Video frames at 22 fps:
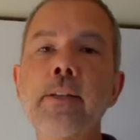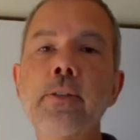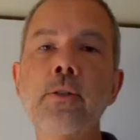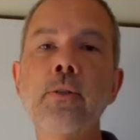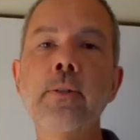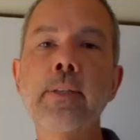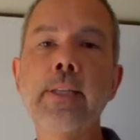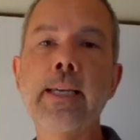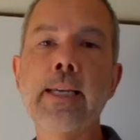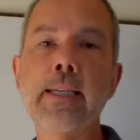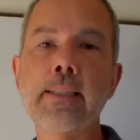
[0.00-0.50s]

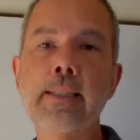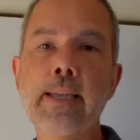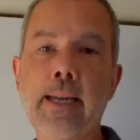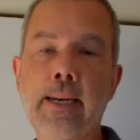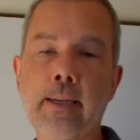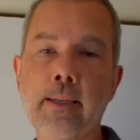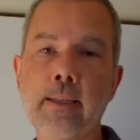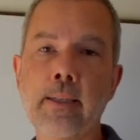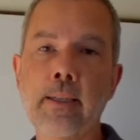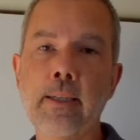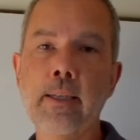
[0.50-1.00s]
tune the
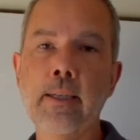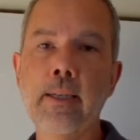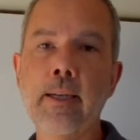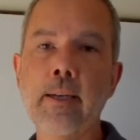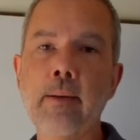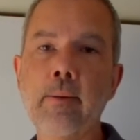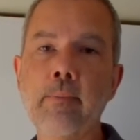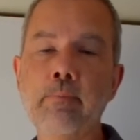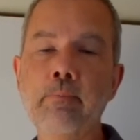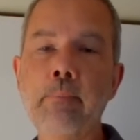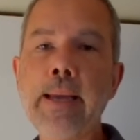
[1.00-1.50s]
antenna?
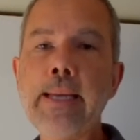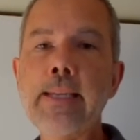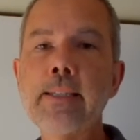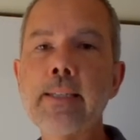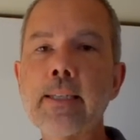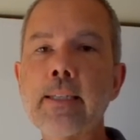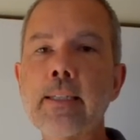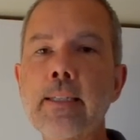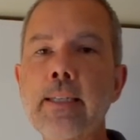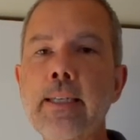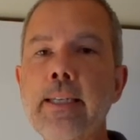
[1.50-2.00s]

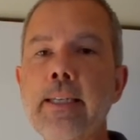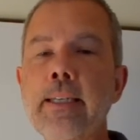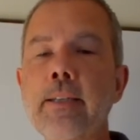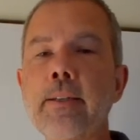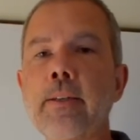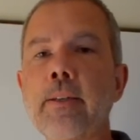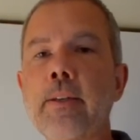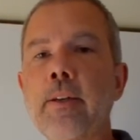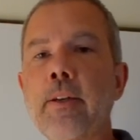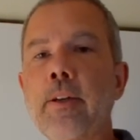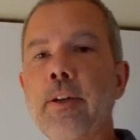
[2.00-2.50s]
Basically,
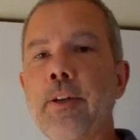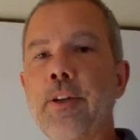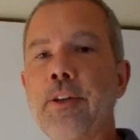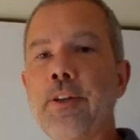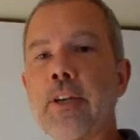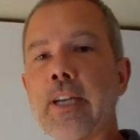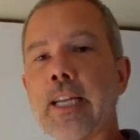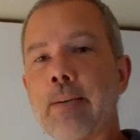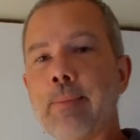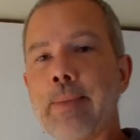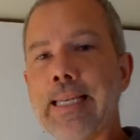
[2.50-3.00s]

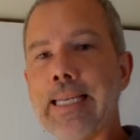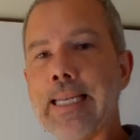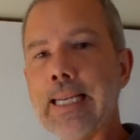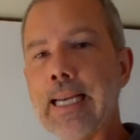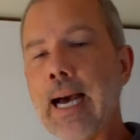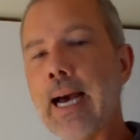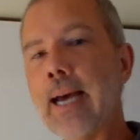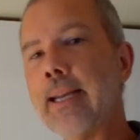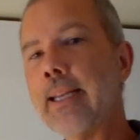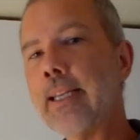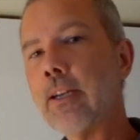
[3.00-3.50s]
you're going to be
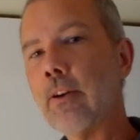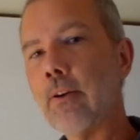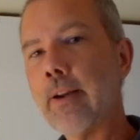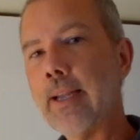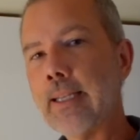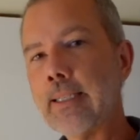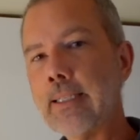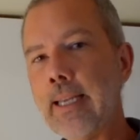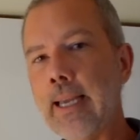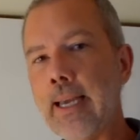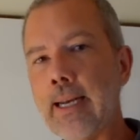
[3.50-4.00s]
cutting your
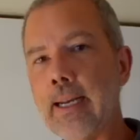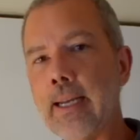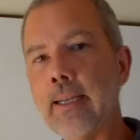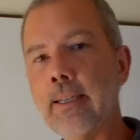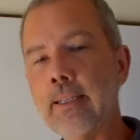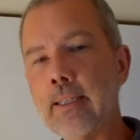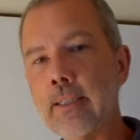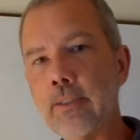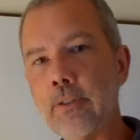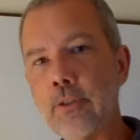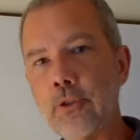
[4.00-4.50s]
antenna,
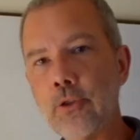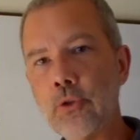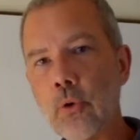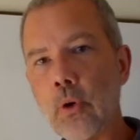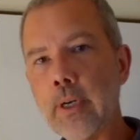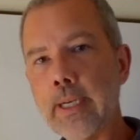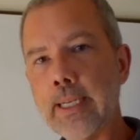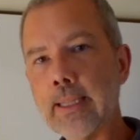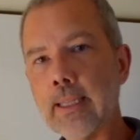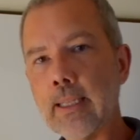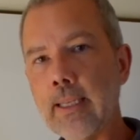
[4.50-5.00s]

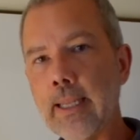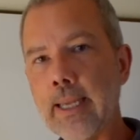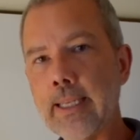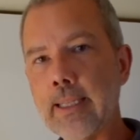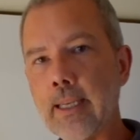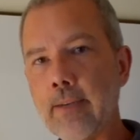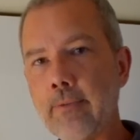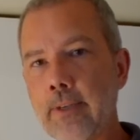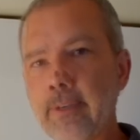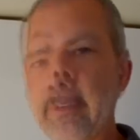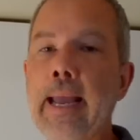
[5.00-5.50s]
shortening the length
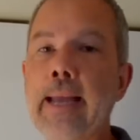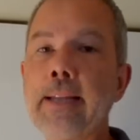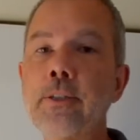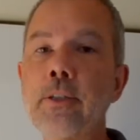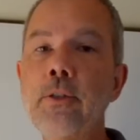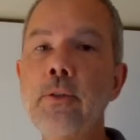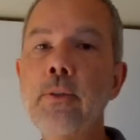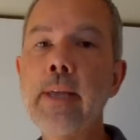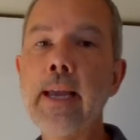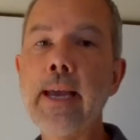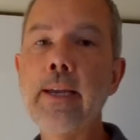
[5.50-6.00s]
of it. And to
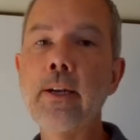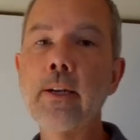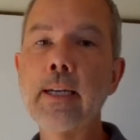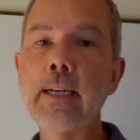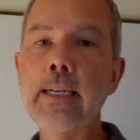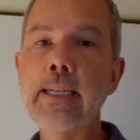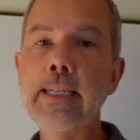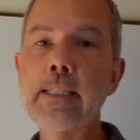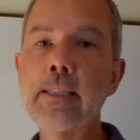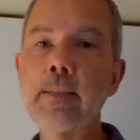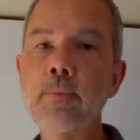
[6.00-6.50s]
do that, you're going
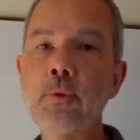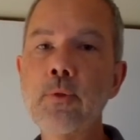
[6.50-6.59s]
to need some